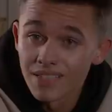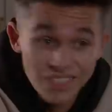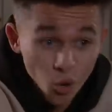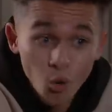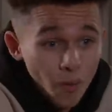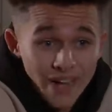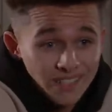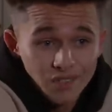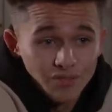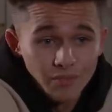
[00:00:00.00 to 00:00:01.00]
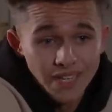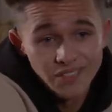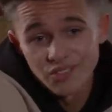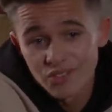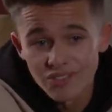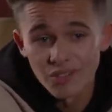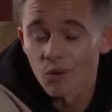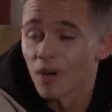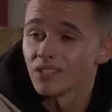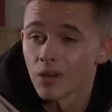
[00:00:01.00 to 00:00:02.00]
He's always loved me, he just doesn't
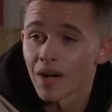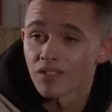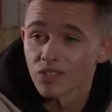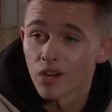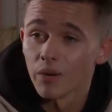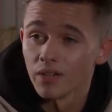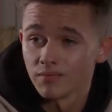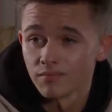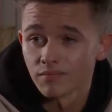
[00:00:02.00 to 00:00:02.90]
always know how to show it.